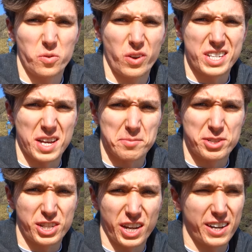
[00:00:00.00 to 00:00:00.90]
What is up,
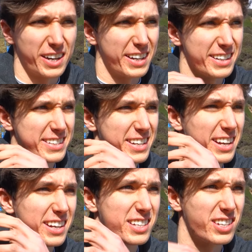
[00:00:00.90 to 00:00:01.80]
guys?
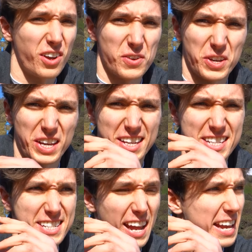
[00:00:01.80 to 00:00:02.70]
So it
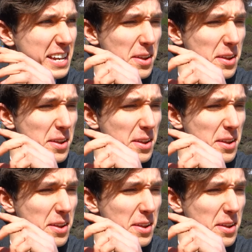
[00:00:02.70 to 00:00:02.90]
is day